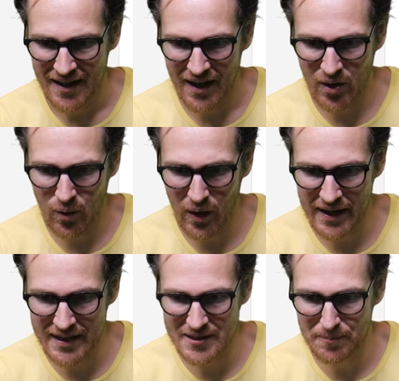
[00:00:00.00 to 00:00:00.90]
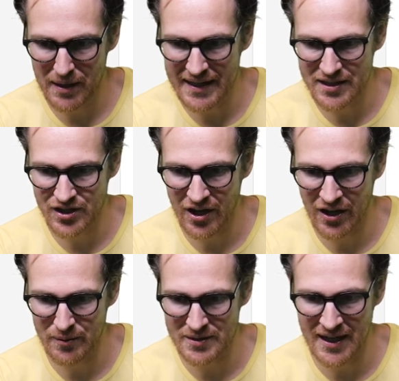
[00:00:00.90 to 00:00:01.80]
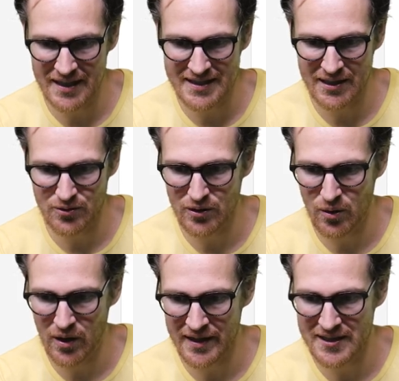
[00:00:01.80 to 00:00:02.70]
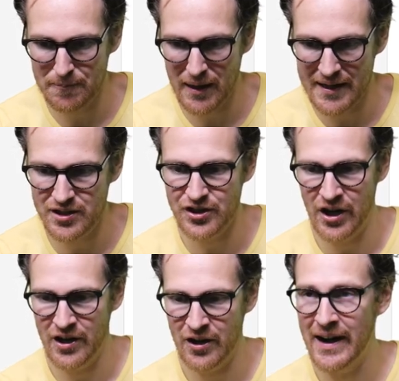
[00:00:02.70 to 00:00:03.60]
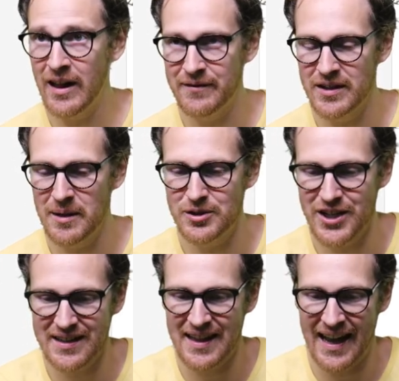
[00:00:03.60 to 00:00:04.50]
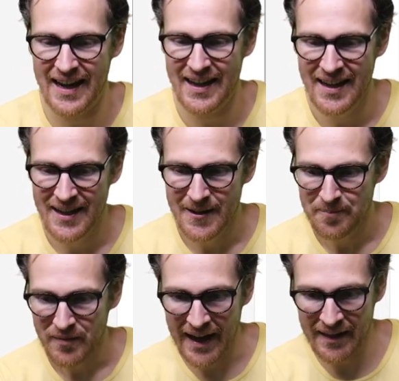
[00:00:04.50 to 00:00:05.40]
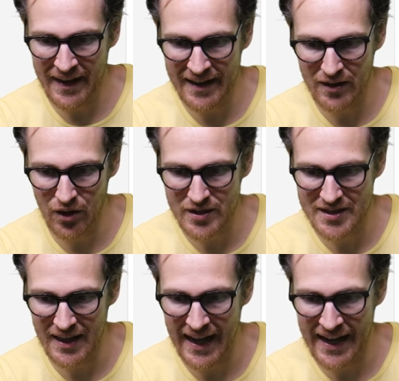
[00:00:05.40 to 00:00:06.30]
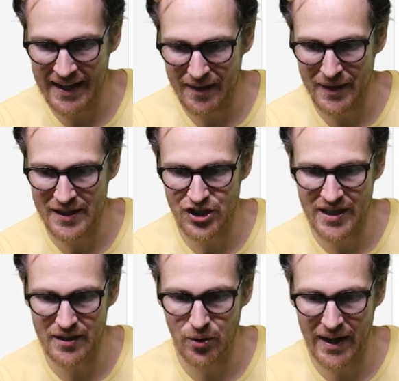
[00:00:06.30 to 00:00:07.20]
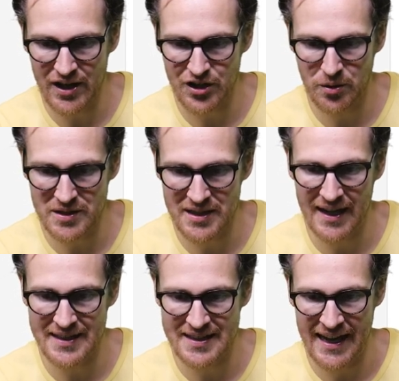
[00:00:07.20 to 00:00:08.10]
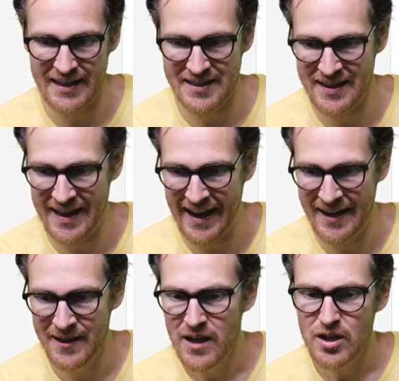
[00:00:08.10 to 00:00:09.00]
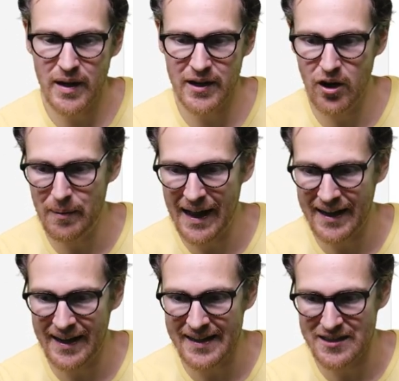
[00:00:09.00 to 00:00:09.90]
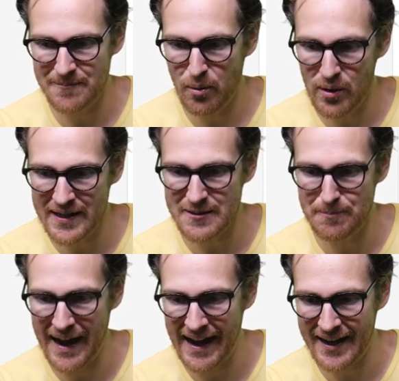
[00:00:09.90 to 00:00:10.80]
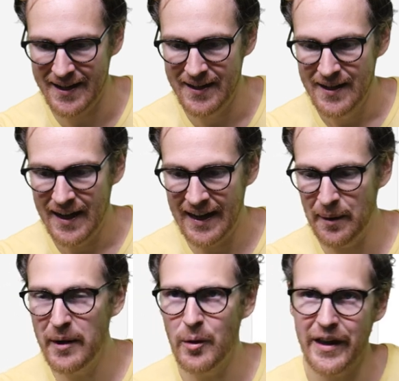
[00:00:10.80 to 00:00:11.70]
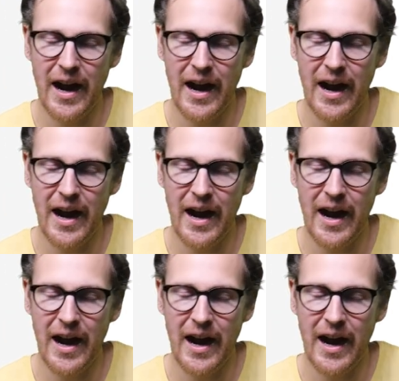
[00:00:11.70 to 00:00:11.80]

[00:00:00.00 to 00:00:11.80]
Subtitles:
aquatic supplies chart, it was not set to aquatic supplies chart. All right, I'll have to double check that. And then it looks like the sheet location was not set to that. So I can go back and get some points back. Let me know in the